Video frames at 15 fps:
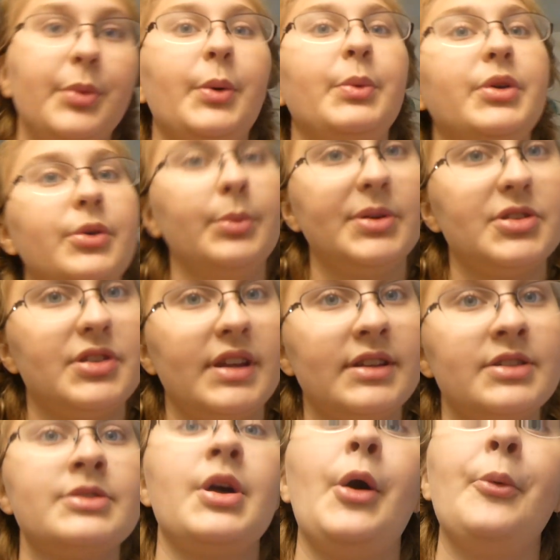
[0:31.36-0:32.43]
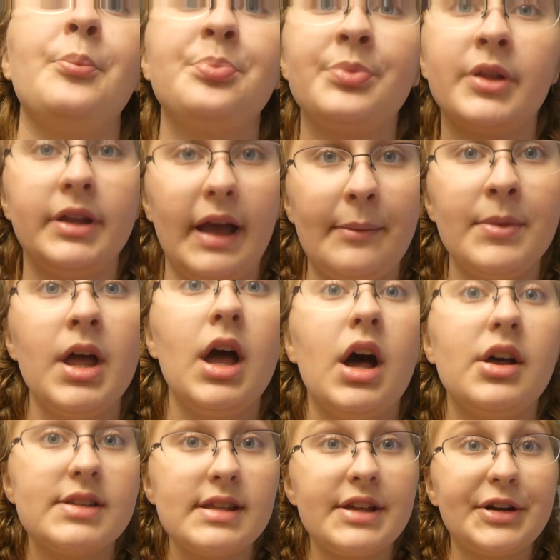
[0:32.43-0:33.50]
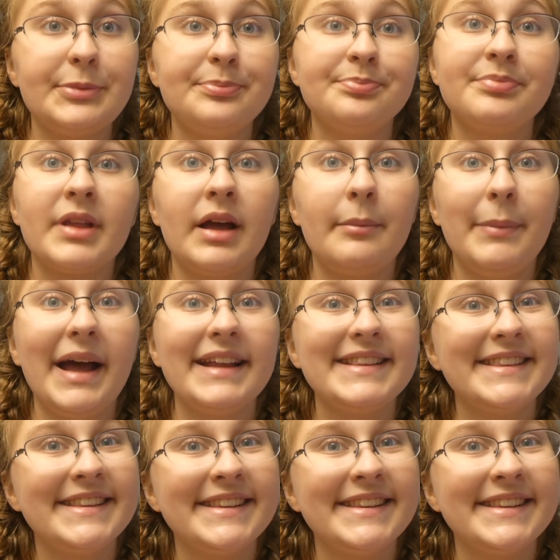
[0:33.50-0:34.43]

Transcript: but we do a bunch of things. So, yeah. I'll see you later. Bye.